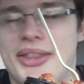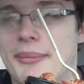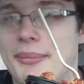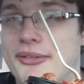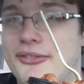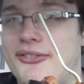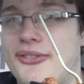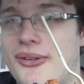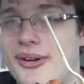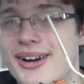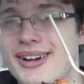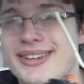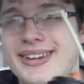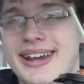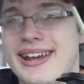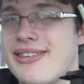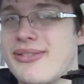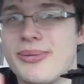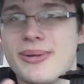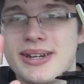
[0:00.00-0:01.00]
before
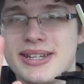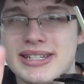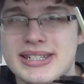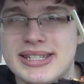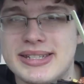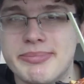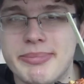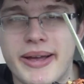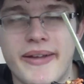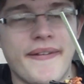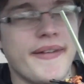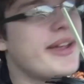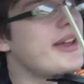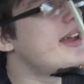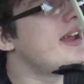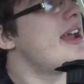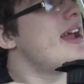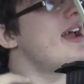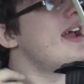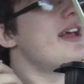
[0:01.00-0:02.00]
taste when you smell it,
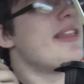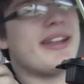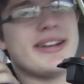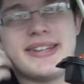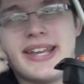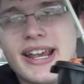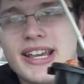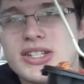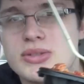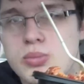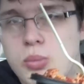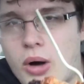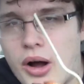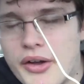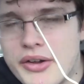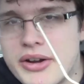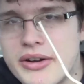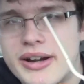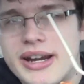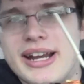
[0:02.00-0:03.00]
the taste
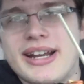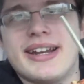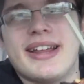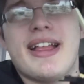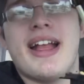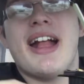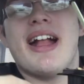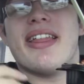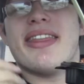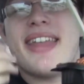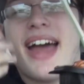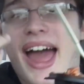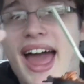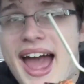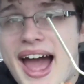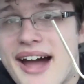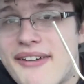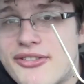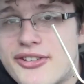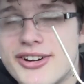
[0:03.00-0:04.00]
while you're eating it, the
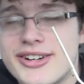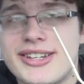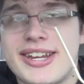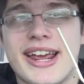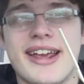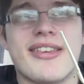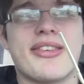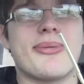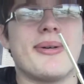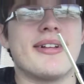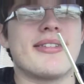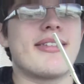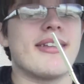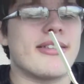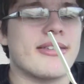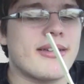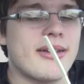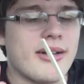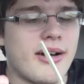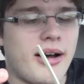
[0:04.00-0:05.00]
aftertaste once
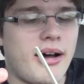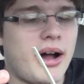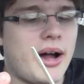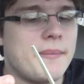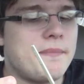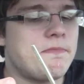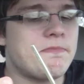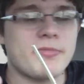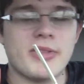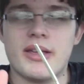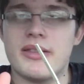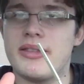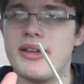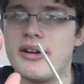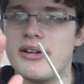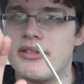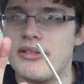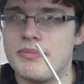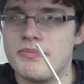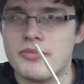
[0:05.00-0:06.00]
it's gone,
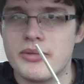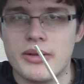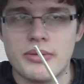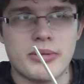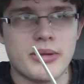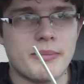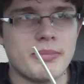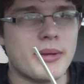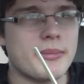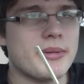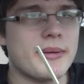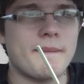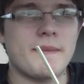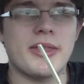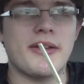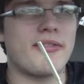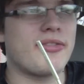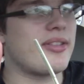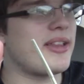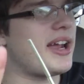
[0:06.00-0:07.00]

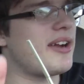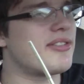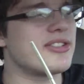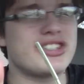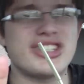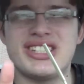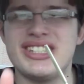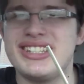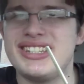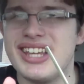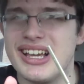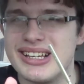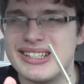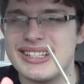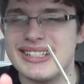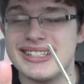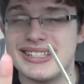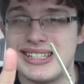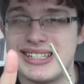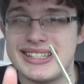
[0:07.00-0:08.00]
the flavor just
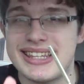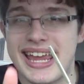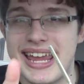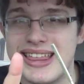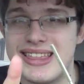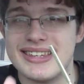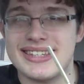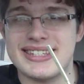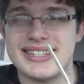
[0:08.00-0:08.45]
doesn't stay the